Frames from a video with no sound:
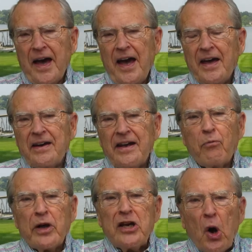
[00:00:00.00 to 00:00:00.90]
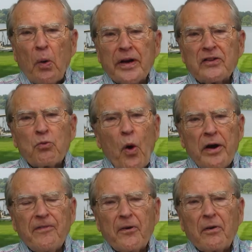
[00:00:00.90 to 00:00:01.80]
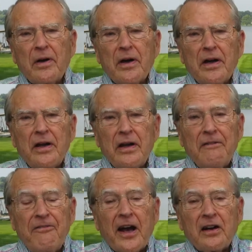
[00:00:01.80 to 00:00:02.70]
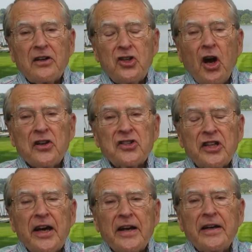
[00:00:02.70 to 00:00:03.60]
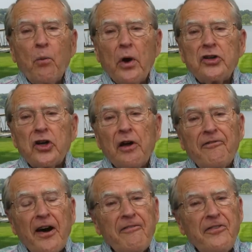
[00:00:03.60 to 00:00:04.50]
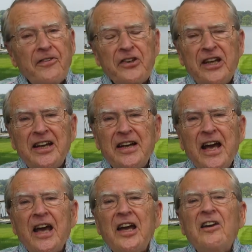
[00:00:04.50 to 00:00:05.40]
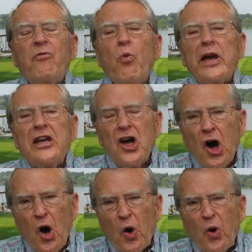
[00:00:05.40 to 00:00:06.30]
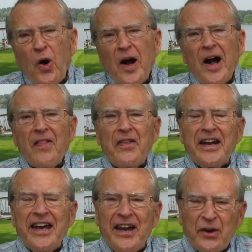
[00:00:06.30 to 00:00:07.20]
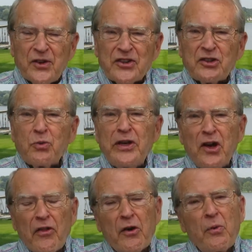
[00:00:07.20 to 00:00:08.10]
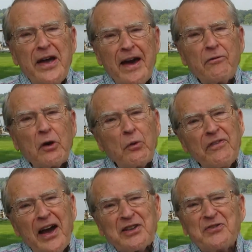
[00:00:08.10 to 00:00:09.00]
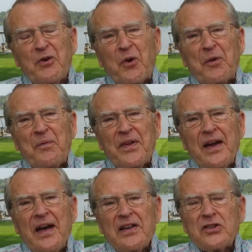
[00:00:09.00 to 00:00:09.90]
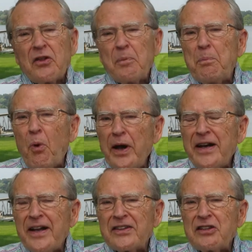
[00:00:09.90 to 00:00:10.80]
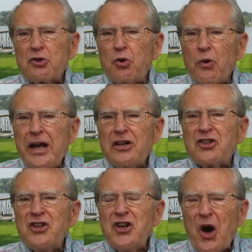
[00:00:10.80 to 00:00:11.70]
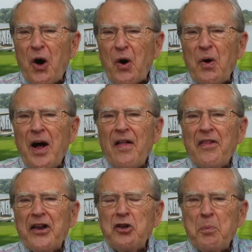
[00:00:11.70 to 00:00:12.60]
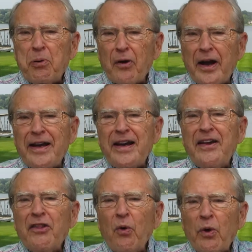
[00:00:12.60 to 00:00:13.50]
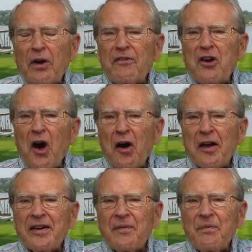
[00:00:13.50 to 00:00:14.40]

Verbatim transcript: And if we know it, it's wonderful. In fact, John said in 1 John 5:15, if we know that he hears us, we know that we have what we've asked for. So the point is, it's great to know that you pray in the will of God.